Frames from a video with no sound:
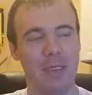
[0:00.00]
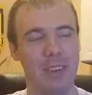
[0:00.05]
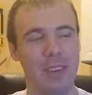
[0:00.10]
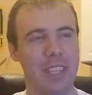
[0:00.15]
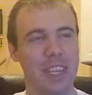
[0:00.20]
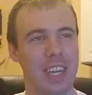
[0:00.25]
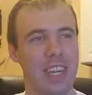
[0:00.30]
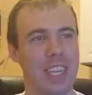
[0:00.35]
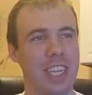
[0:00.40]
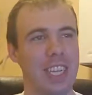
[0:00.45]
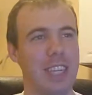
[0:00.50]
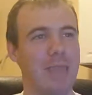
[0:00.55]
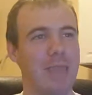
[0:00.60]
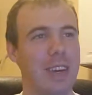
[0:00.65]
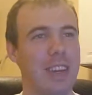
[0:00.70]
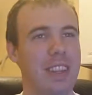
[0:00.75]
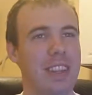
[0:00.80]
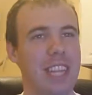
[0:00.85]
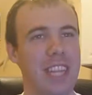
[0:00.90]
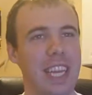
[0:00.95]
We're talking
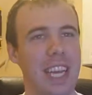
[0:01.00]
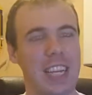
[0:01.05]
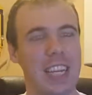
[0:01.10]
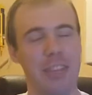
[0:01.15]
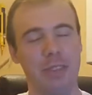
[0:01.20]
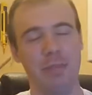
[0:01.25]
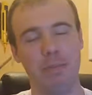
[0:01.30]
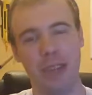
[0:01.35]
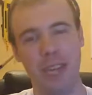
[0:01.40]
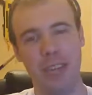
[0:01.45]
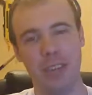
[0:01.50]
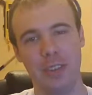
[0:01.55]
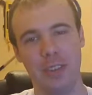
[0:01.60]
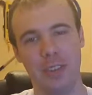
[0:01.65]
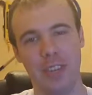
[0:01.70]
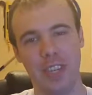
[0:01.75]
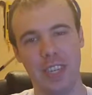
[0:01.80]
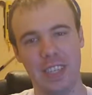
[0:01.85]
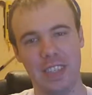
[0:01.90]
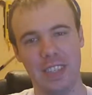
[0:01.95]
about the Etch
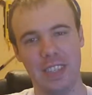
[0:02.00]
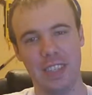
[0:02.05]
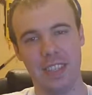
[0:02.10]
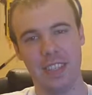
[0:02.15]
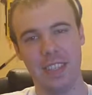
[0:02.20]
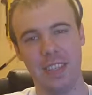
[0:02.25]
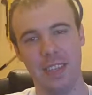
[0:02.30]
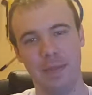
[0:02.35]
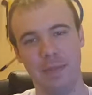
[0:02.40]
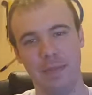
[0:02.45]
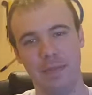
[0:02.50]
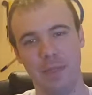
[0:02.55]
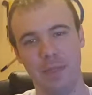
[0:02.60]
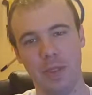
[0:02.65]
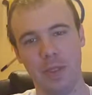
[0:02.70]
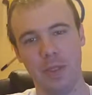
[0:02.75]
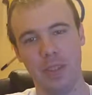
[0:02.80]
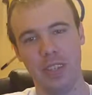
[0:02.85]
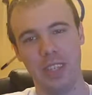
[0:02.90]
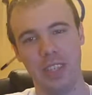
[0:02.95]
BioTrace system,
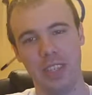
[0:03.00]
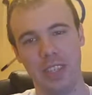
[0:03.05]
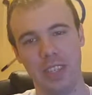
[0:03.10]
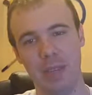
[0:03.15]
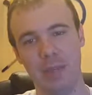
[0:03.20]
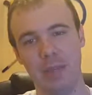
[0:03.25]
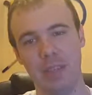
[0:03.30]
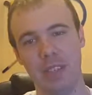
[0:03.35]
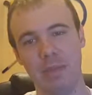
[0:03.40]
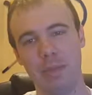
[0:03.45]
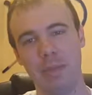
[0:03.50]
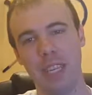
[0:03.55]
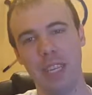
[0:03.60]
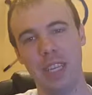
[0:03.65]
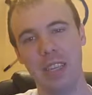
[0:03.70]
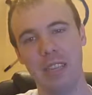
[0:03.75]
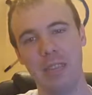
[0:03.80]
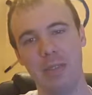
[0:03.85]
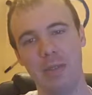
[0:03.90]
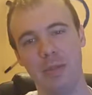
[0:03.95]
which it seems to
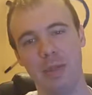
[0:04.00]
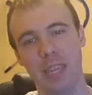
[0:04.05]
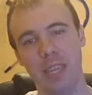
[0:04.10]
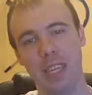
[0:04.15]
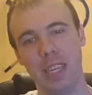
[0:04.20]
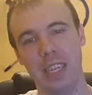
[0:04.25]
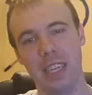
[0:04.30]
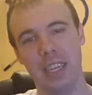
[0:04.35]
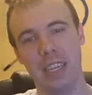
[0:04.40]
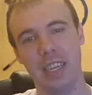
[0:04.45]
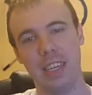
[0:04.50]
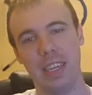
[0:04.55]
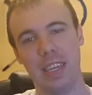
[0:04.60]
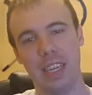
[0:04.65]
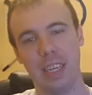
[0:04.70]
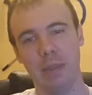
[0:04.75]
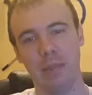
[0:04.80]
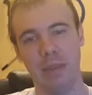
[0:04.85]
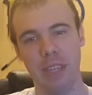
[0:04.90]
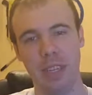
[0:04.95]
be what uh, a
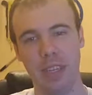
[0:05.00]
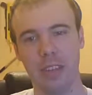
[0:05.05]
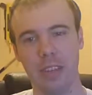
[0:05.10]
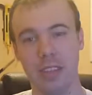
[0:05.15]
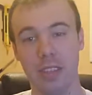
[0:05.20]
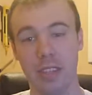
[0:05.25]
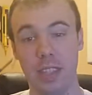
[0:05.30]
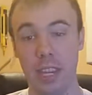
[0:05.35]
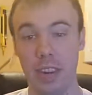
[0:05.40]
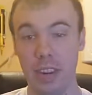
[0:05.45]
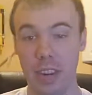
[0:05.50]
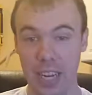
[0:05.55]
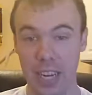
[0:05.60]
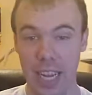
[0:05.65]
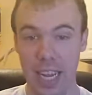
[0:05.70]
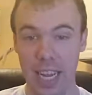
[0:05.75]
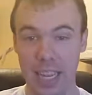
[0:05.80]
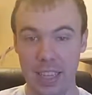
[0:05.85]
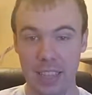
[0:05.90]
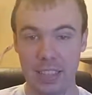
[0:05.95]
company called
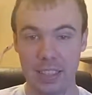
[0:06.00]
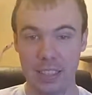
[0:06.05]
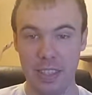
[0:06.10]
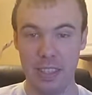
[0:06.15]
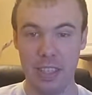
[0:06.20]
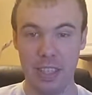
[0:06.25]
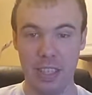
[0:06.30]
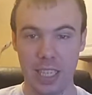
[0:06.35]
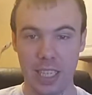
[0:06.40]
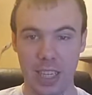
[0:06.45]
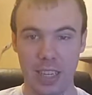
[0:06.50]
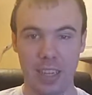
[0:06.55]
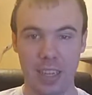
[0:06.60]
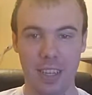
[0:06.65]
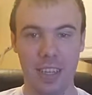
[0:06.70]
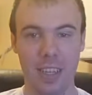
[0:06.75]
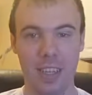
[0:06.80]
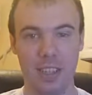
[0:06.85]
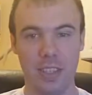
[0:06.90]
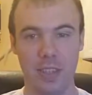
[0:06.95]
TheraCann is using
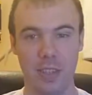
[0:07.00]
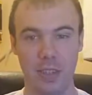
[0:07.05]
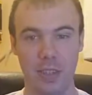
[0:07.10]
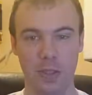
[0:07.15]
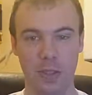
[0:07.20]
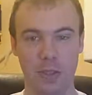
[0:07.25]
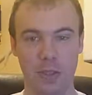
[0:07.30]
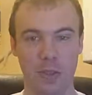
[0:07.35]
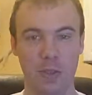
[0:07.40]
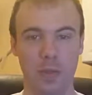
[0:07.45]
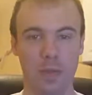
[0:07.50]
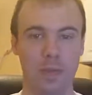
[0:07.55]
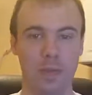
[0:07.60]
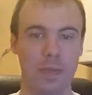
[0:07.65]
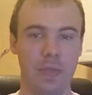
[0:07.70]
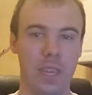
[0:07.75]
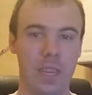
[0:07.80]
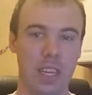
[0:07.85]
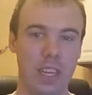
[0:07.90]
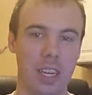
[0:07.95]
to
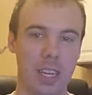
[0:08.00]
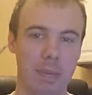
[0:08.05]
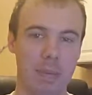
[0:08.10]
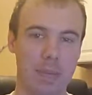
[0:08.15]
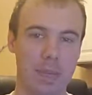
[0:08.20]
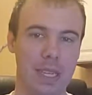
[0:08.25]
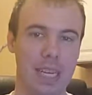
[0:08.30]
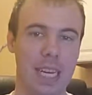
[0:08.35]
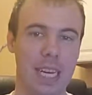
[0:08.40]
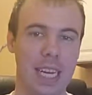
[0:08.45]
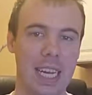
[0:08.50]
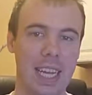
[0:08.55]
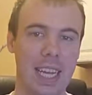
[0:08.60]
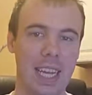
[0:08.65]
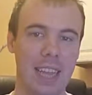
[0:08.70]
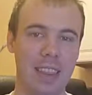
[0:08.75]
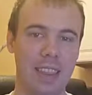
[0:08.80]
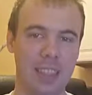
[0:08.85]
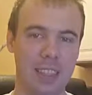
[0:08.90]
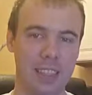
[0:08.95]

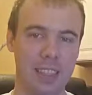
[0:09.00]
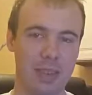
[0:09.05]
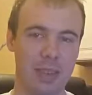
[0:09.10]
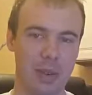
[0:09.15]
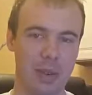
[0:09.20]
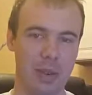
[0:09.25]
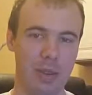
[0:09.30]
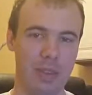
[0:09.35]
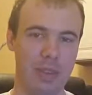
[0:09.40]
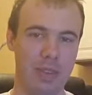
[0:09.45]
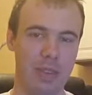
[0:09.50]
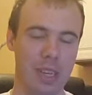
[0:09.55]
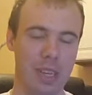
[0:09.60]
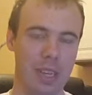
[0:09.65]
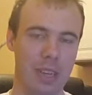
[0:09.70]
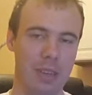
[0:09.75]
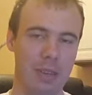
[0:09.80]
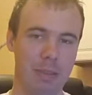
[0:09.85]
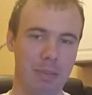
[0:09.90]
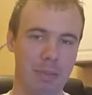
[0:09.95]
apply this sort of
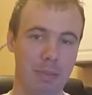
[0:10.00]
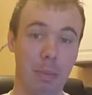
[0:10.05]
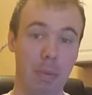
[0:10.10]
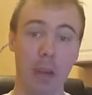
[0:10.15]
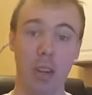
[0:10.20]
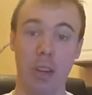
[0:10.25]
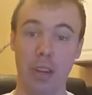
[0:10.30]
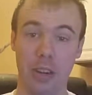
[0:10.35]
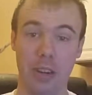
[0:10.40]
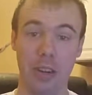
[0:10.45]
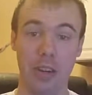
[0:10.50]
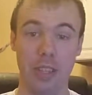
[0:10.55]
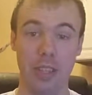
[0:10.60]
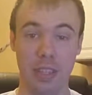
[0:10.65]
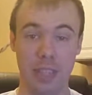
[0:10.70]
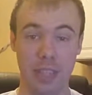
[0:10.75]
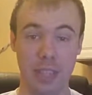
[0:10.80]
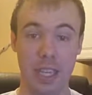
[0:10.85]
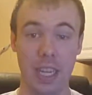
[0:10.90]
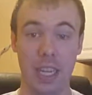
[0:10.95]
marker,
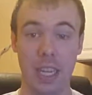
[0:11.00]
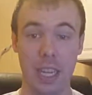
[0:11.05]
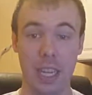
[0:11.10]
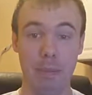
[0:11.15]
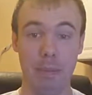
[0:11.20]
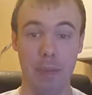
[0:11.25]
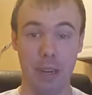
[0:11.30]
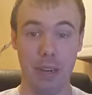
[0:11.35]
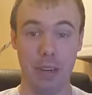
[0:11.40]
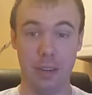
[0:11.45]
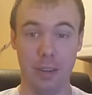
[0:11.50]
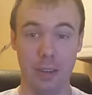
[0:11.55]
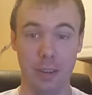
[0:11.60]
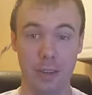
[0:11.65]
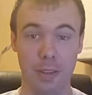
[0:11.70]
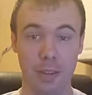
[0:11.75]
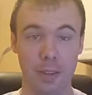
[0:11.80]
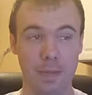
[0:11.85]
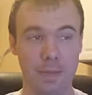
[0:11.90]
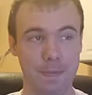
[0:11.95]
this DNA barcode,